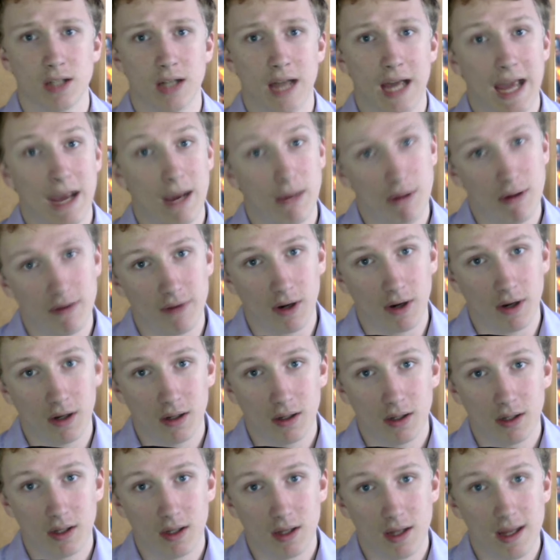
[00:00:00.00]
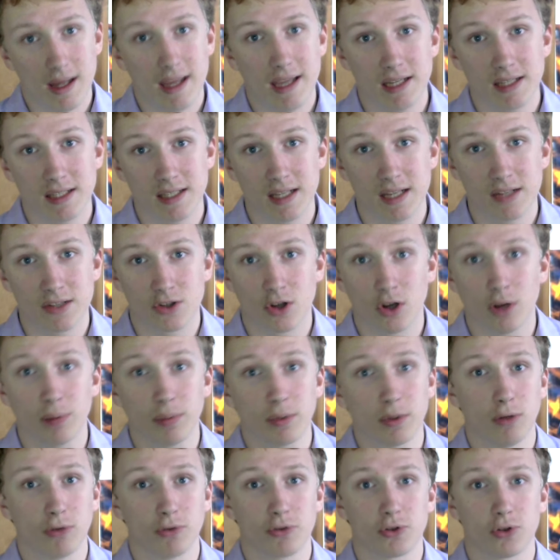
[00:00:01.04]
However, he's their top
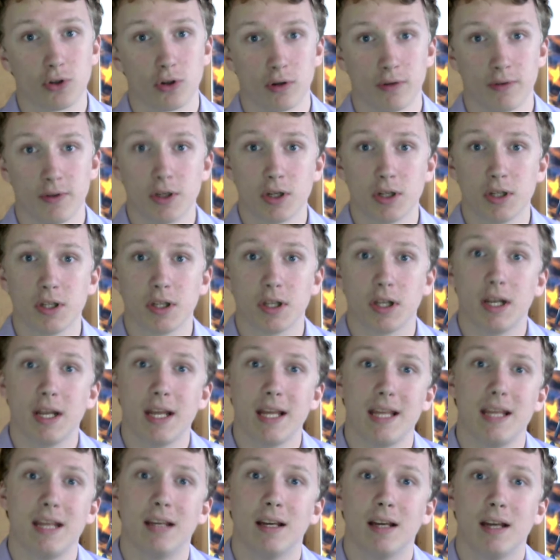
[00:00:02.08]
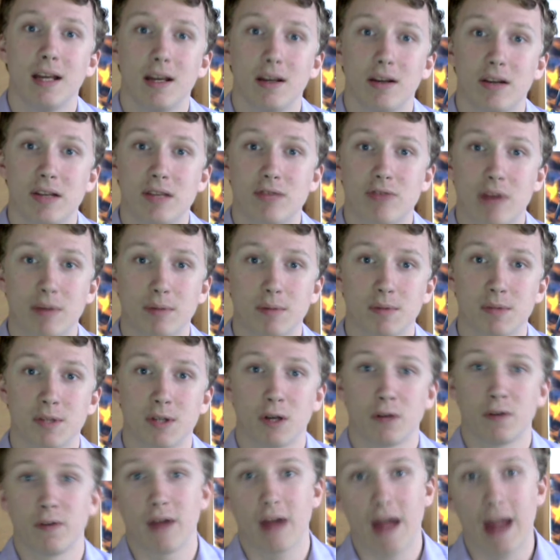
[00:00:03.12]
goal scorer. If you're looking at the league, he's grabbed
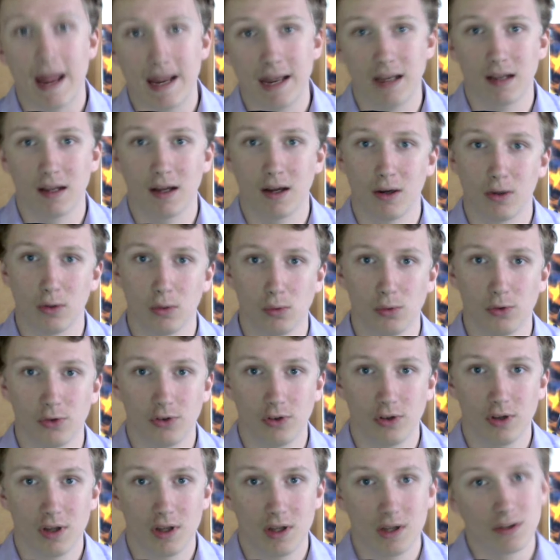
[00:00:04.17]
himself eight goals.